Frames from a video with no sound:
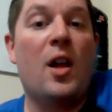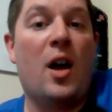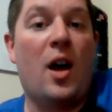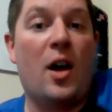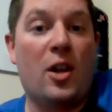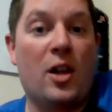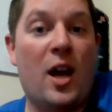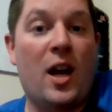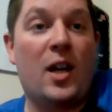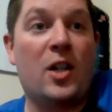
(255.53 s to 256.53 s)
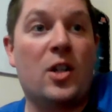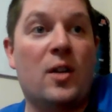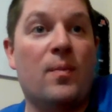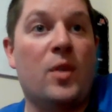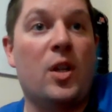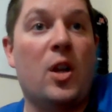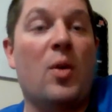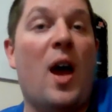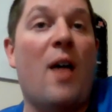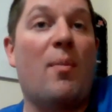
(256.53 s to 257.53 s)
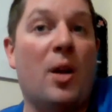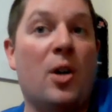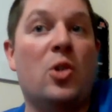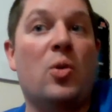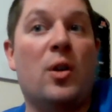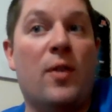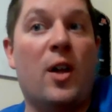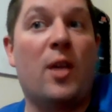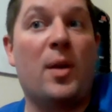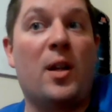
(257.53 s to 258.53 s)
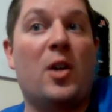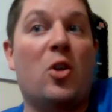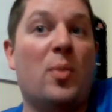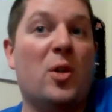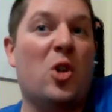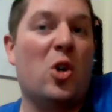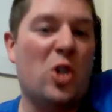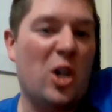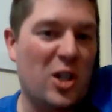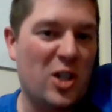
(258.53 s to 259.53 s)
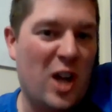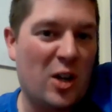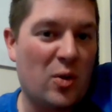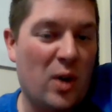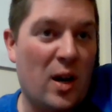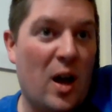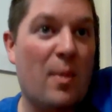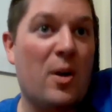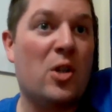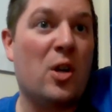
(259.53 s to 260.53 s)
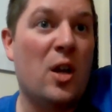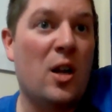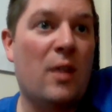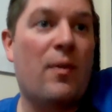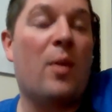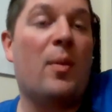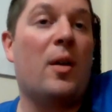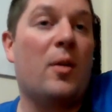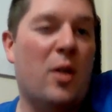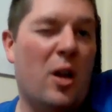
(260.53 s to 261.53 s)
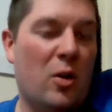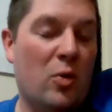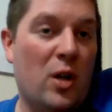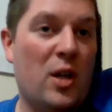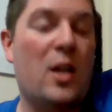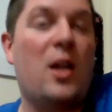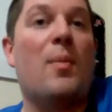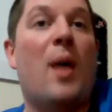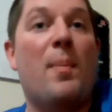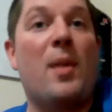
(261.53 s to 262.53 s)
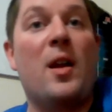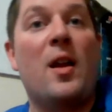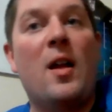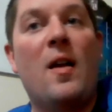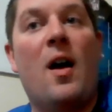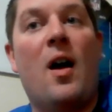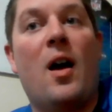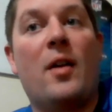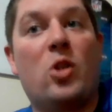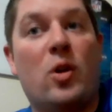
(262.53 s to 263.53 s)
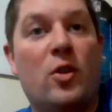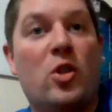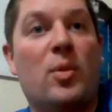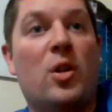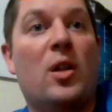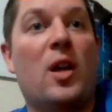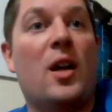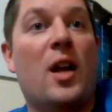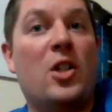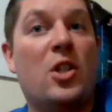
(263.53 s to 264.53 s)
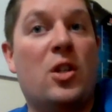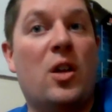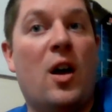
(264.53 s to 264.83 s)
the Lions. And, we have players who are developing, like Colby Sargel. He's not good right now, but he's a developmental rookie. He might be serviceable next